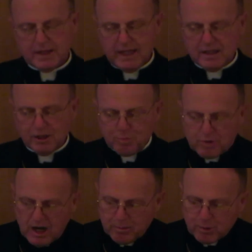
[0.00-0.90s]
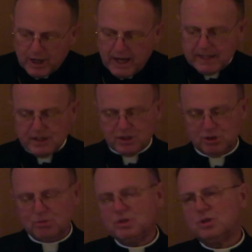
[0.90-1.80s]
then the proper
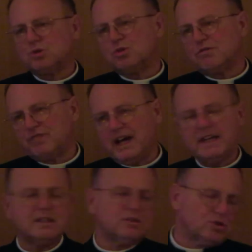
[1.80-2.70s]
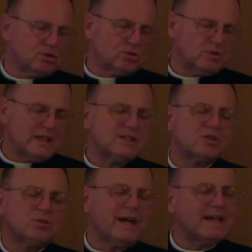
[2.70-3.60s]
attitude toward Vatican II
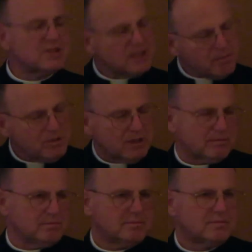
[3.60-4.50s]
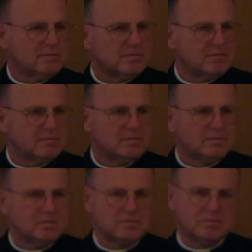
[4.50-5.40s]
is to accept it.
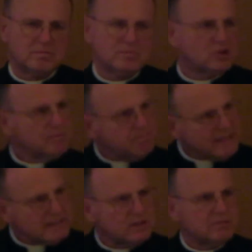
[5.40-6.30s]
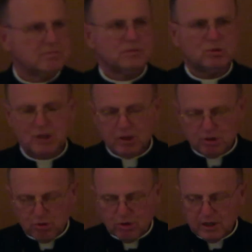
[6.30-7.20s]
Submit to the
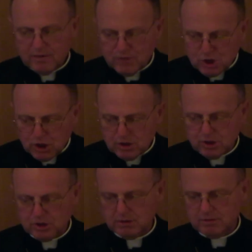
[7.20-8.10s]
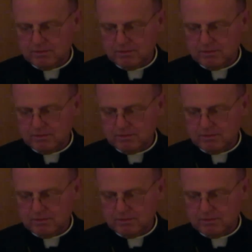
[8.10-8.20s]
authority of the Church.